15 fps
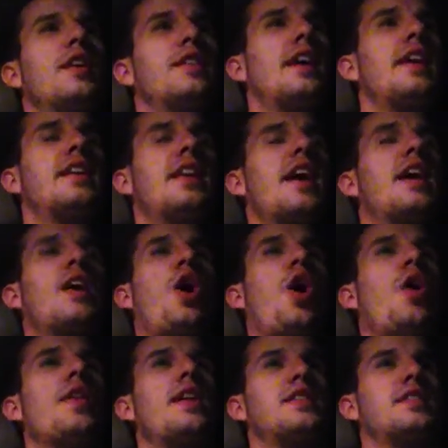They take
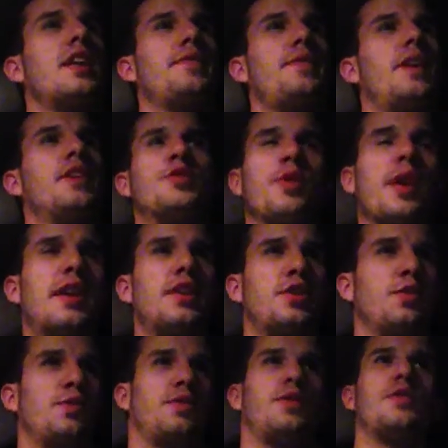all that stuff on trade
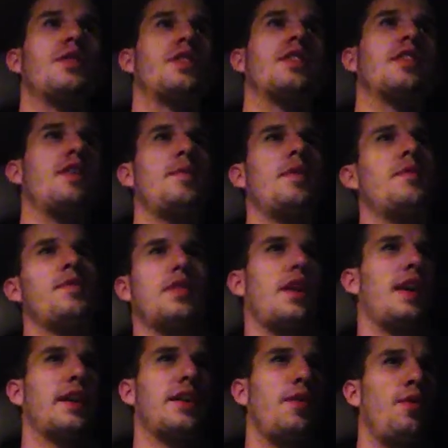too, so you can come in with
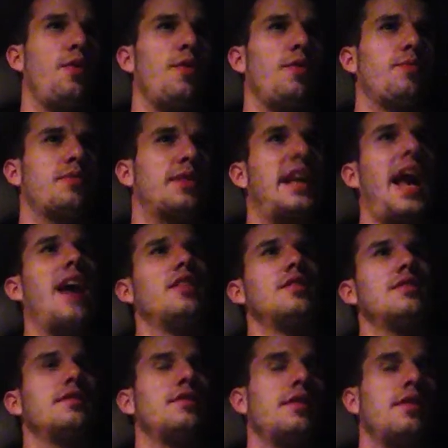like a whole
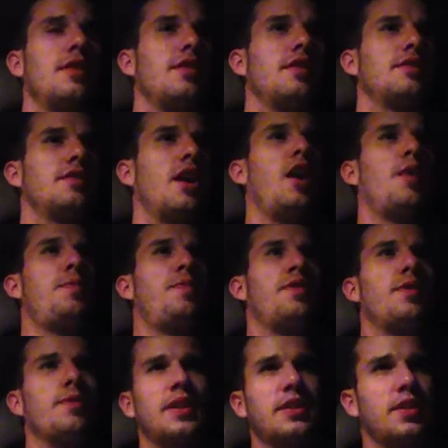gallon tub
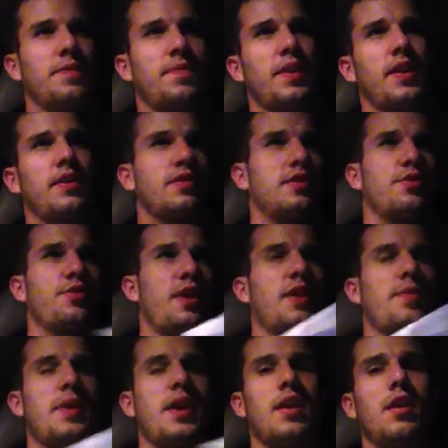full of wrestling figures and trade
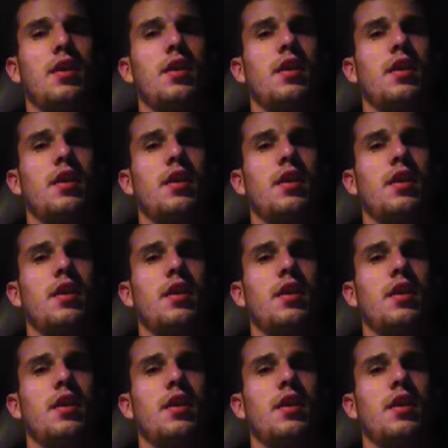them in.